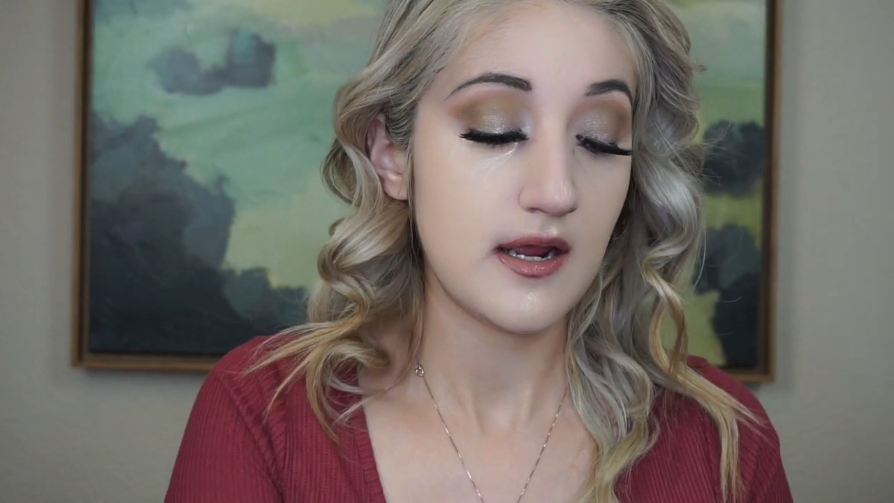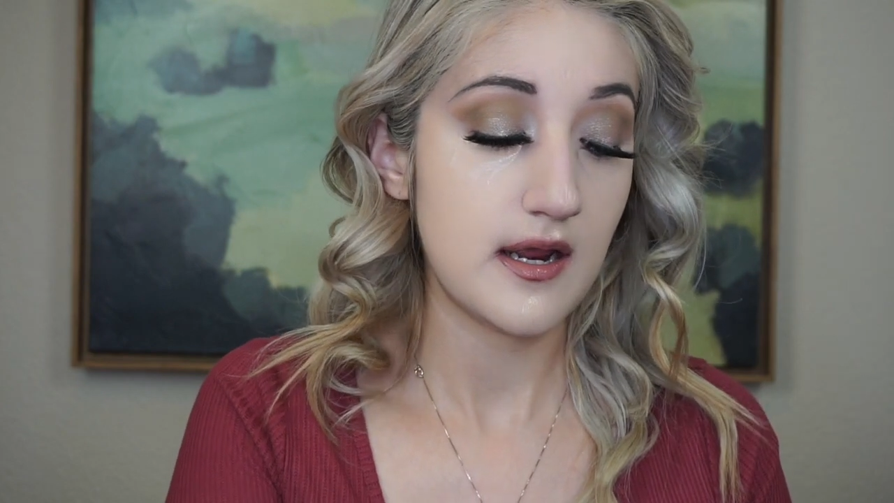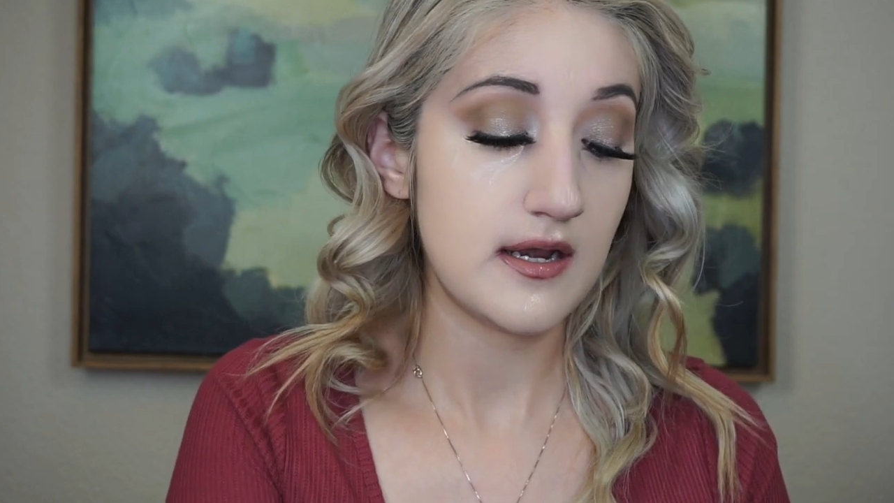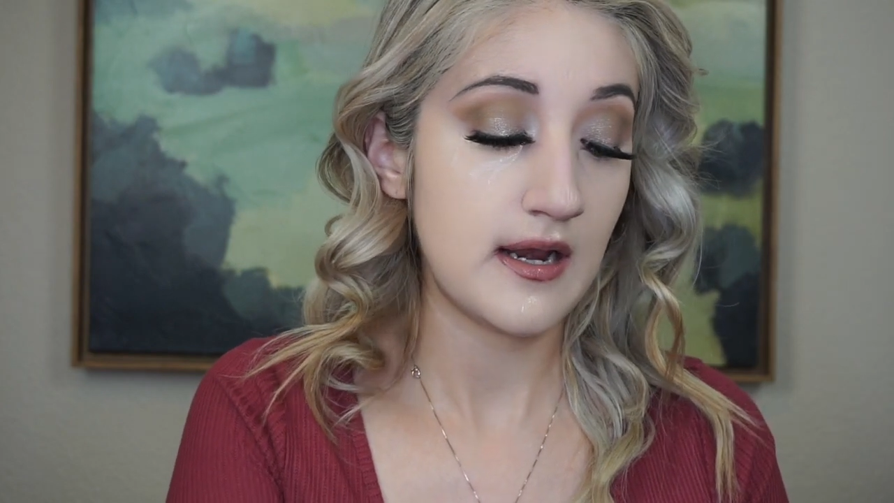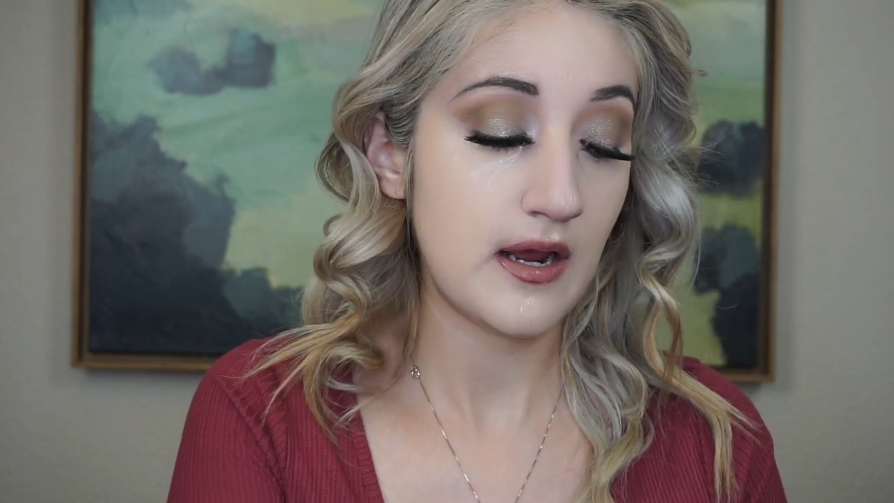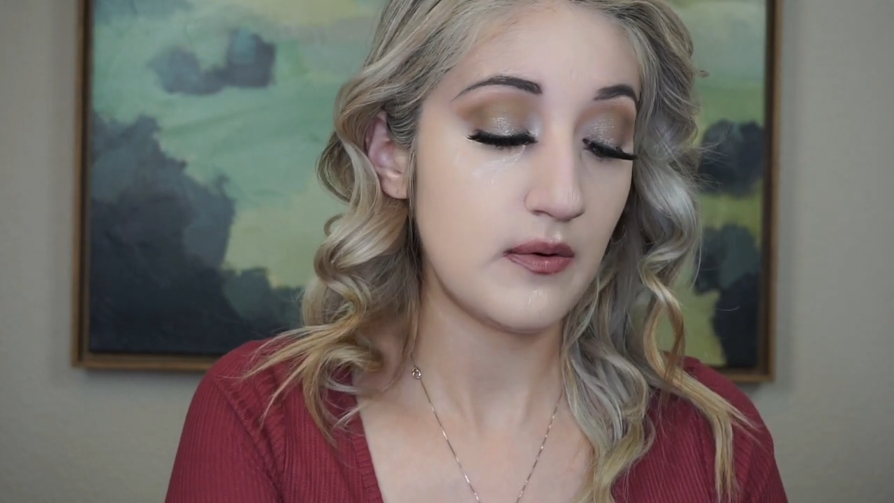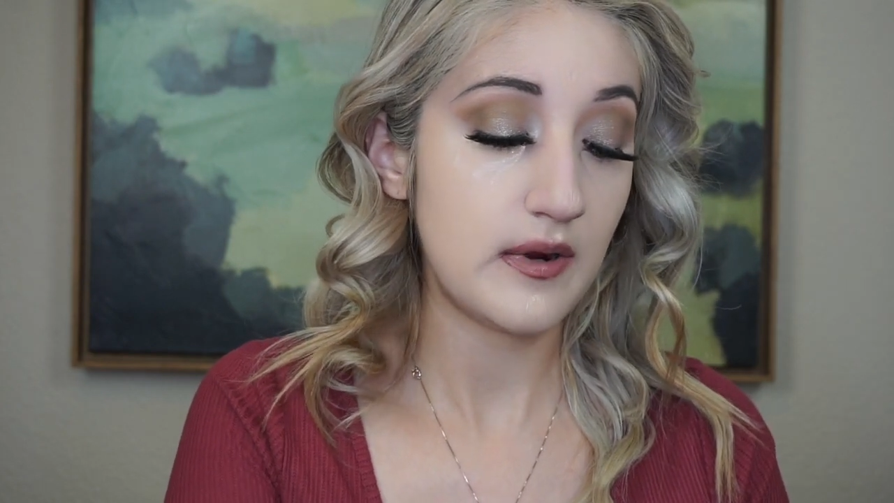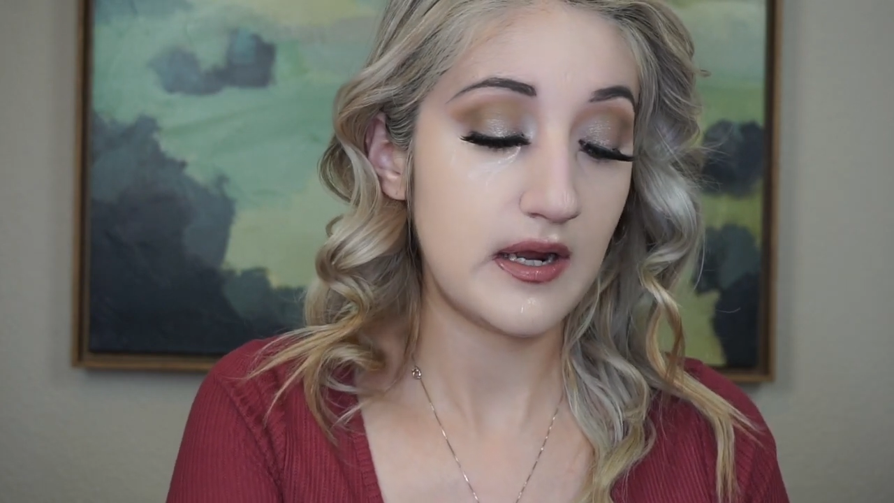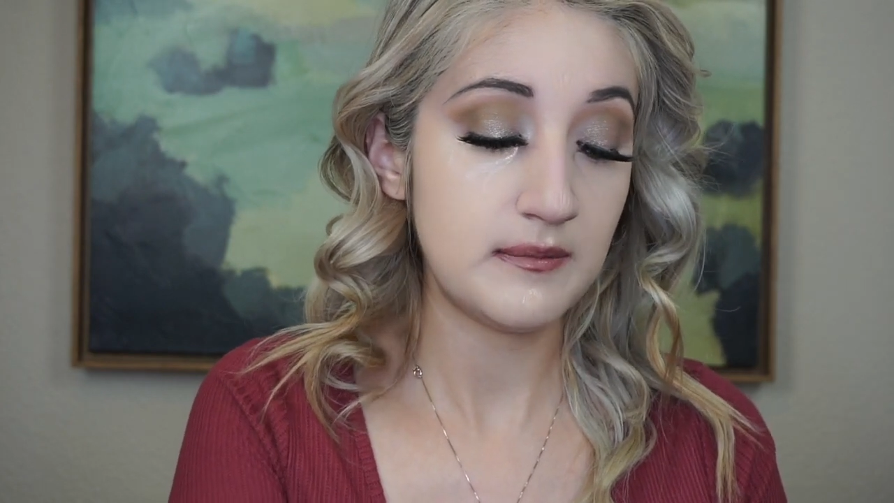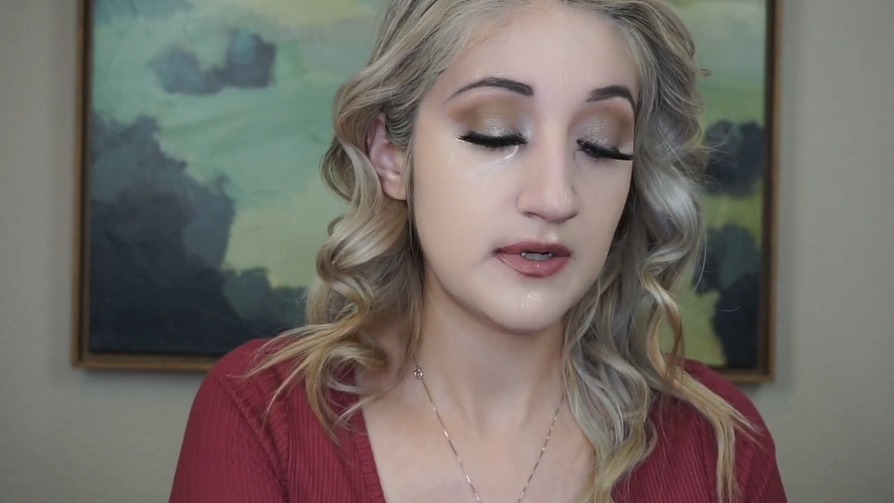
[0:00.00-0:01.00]
And
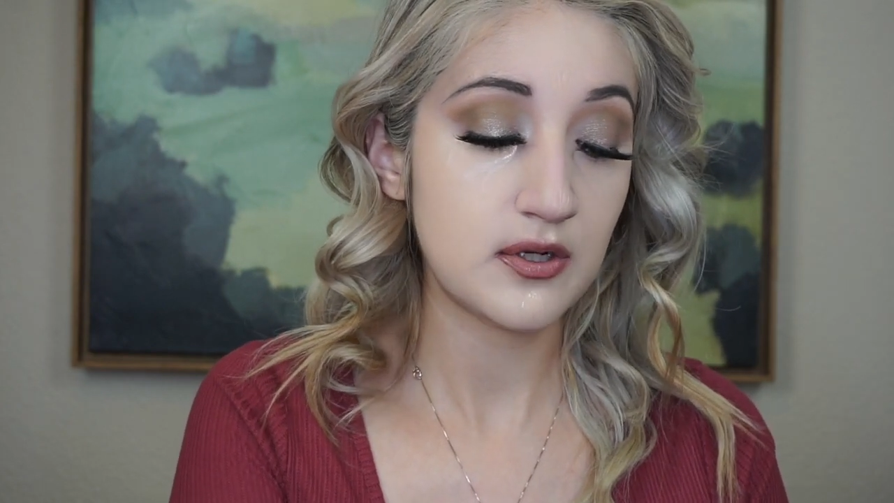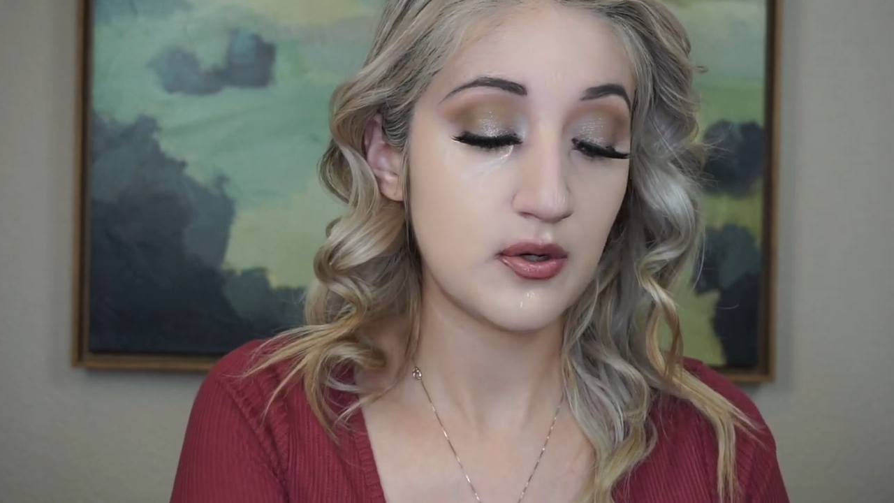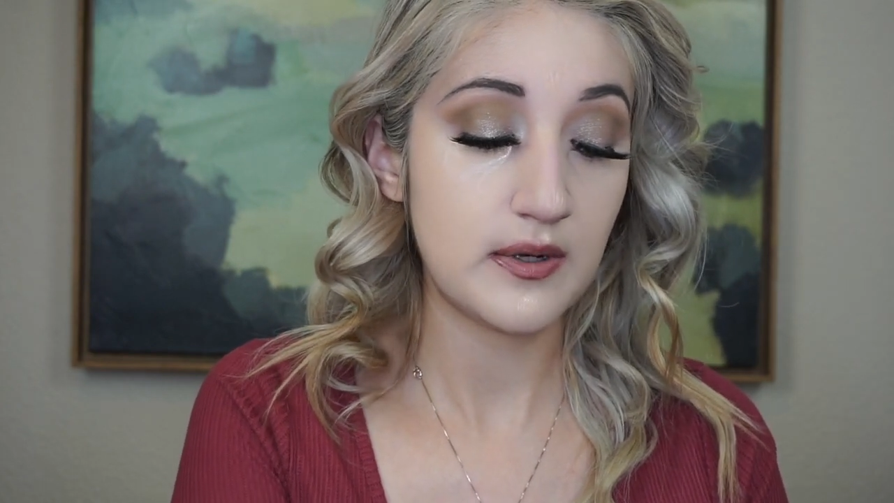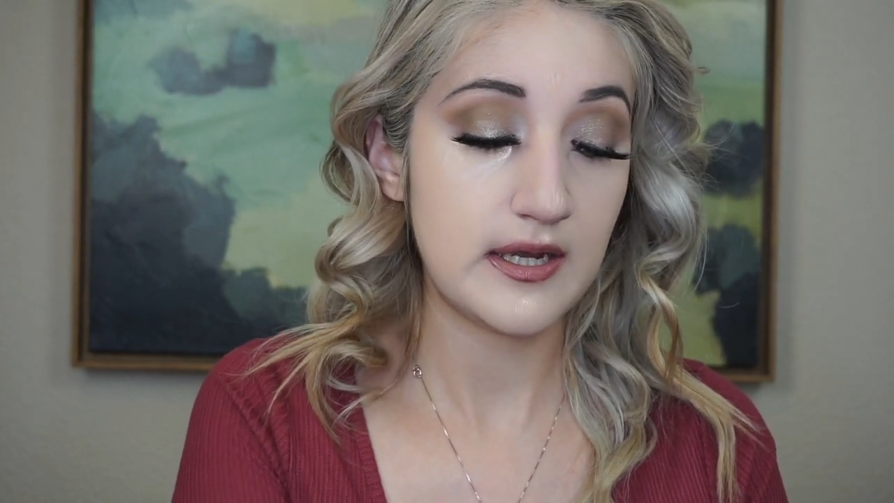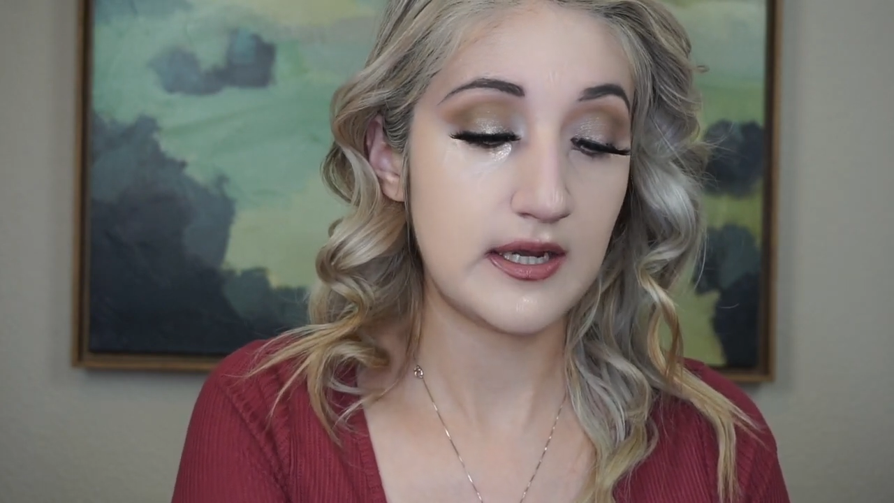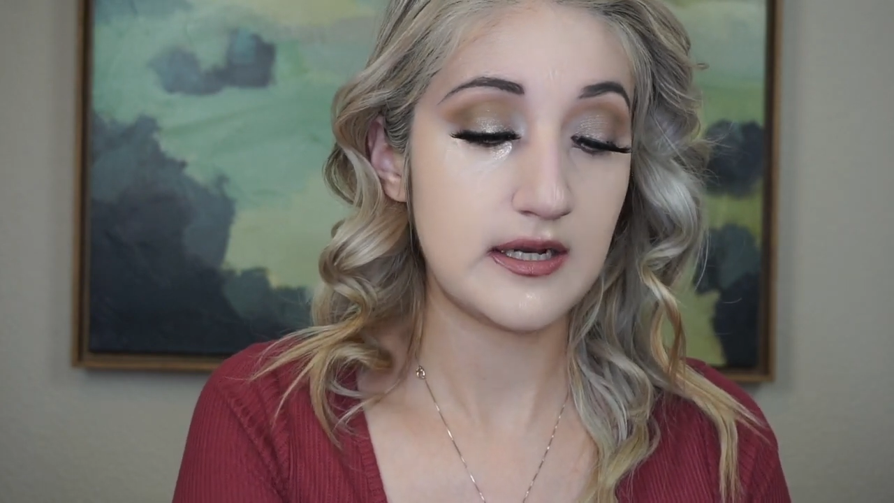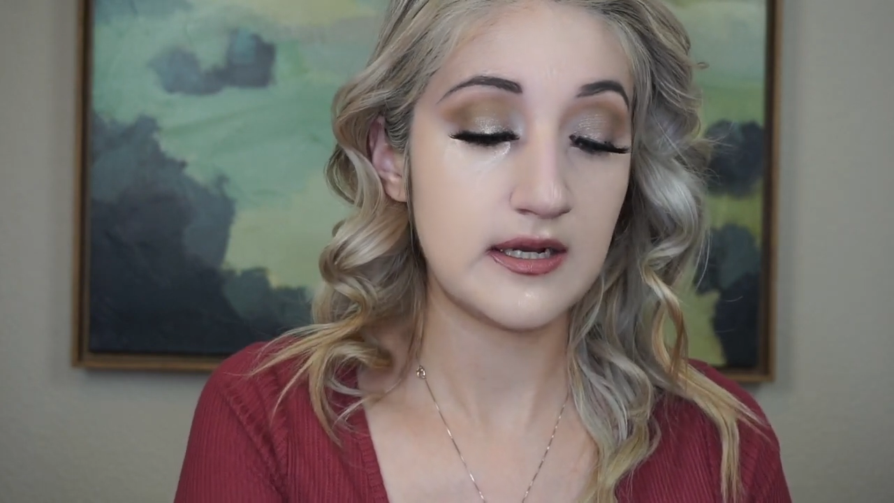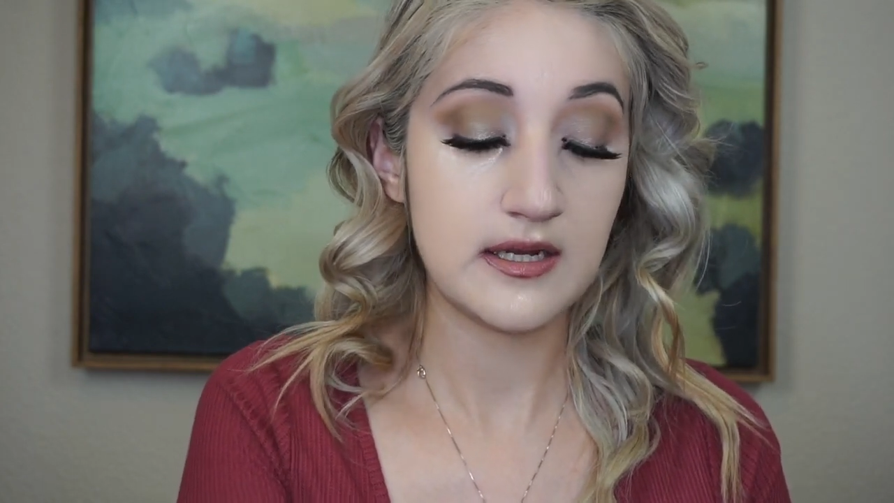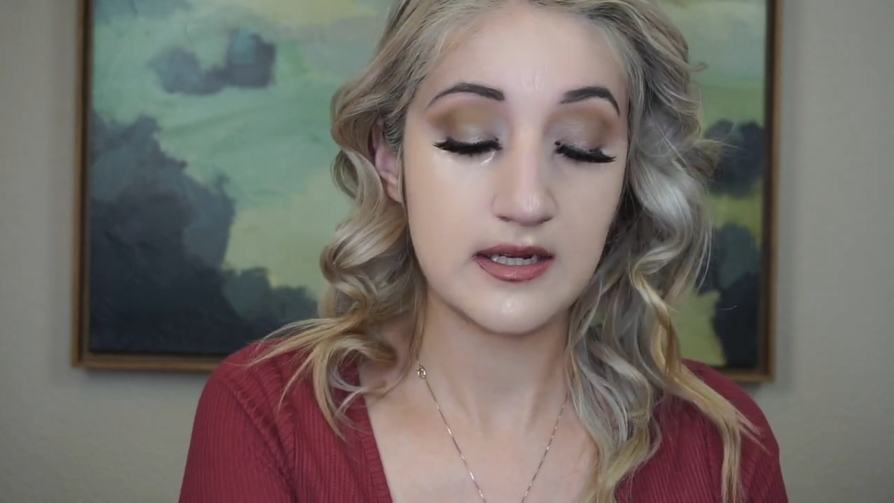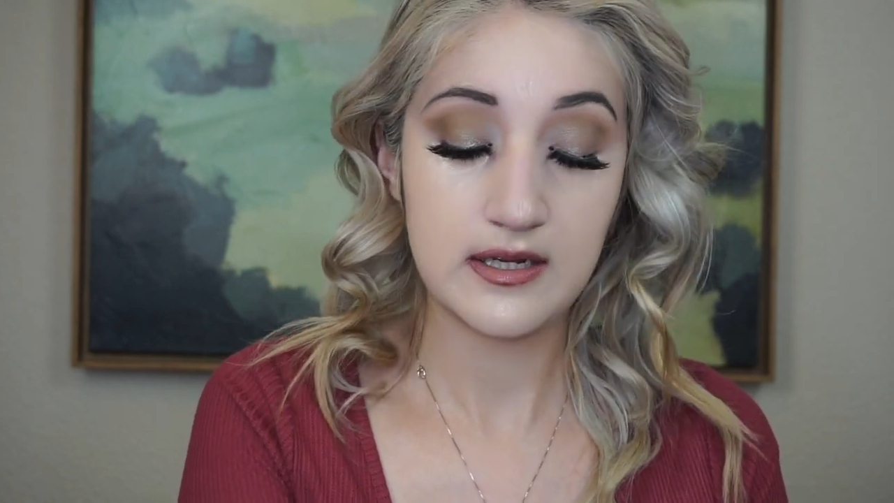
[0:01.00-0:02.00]
now I'm gonna go
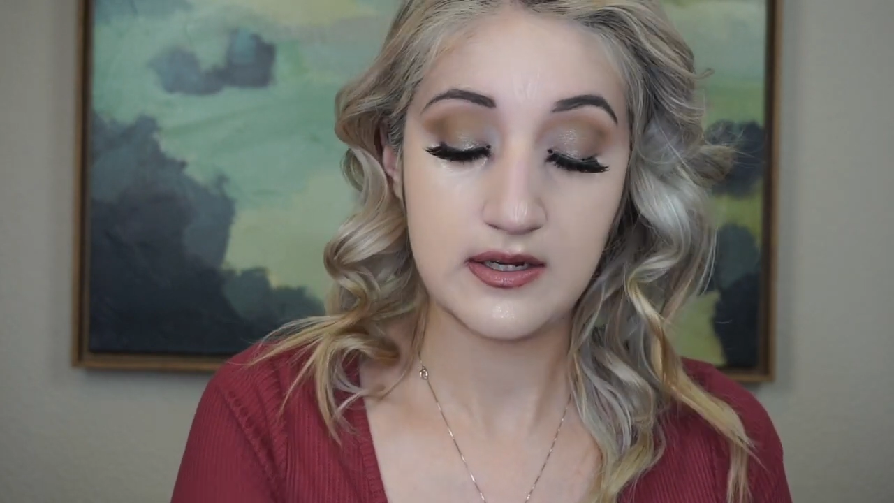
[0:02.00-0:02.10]
in